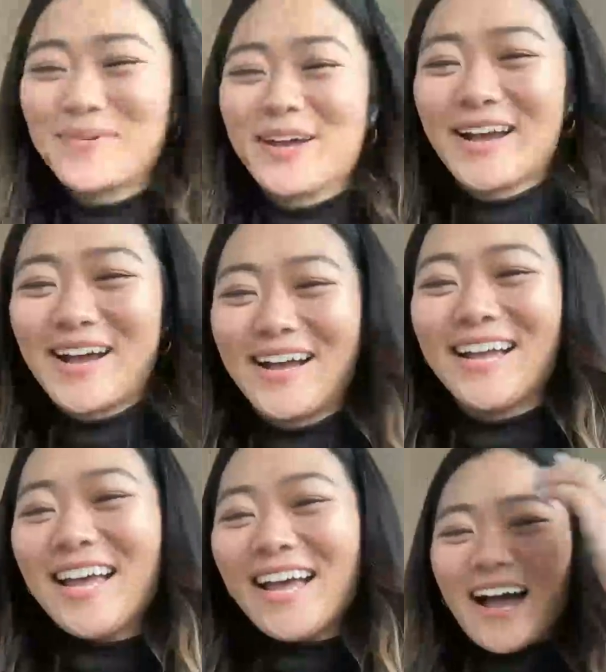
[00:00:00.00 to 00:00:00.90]
But
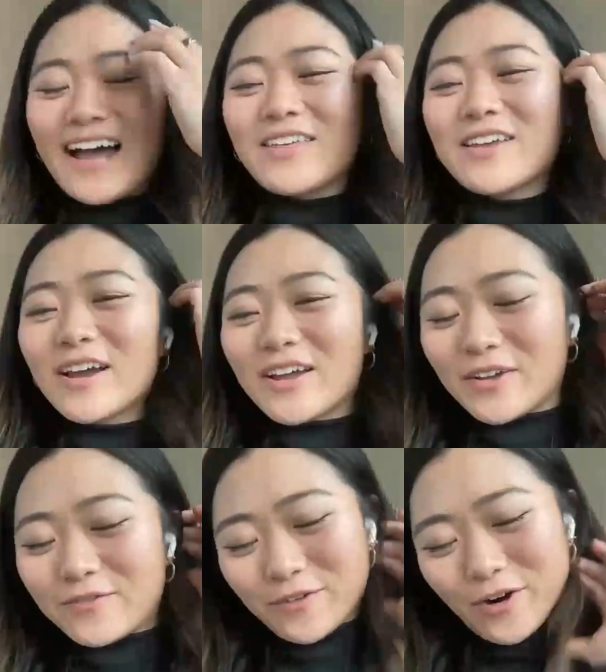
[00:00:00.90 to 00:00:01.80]
I think
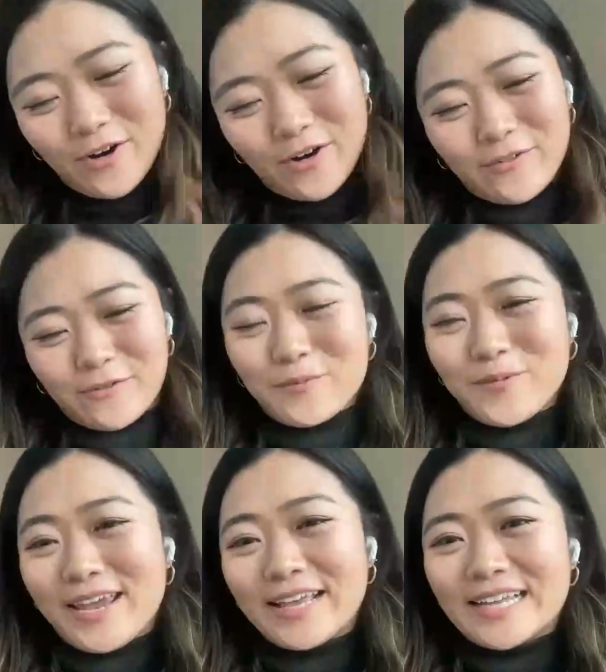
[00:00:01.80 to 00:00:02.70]
for
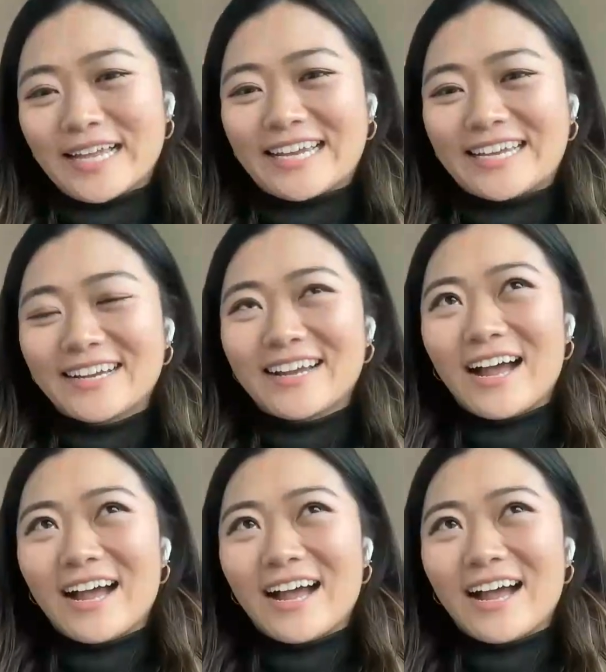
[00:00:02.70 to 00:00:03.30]
me, like